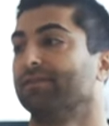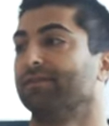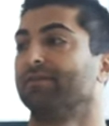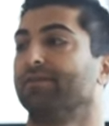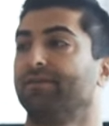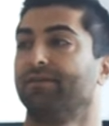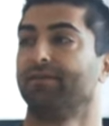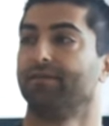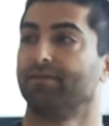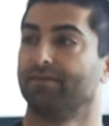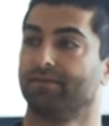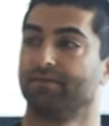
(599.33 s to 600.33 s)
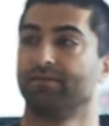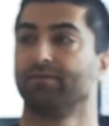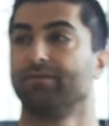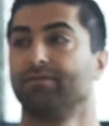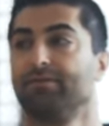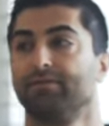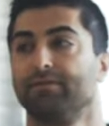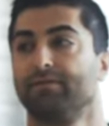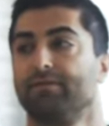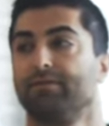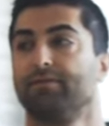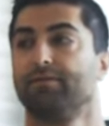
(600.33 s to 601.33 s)

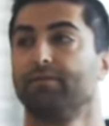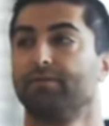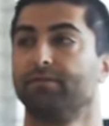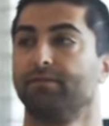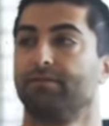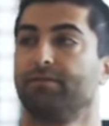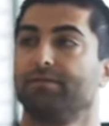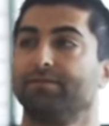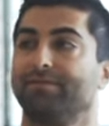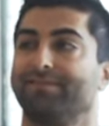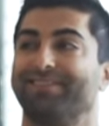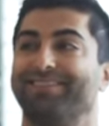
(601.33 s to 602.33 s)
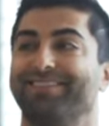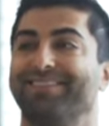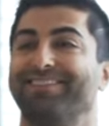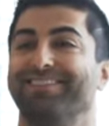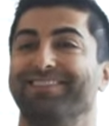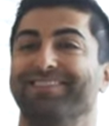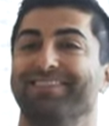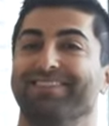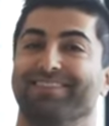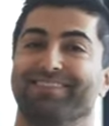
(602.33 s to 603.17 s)
(not speaking)